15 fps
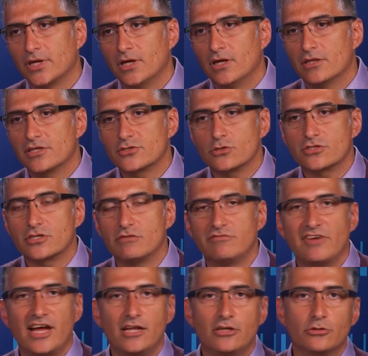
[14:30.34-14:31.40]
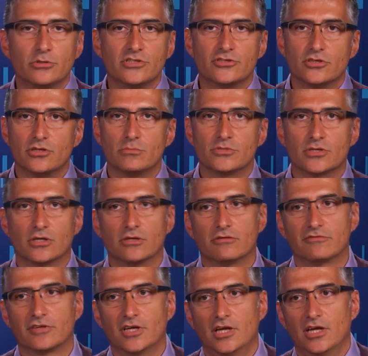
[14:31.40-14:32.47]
There's also value in terms of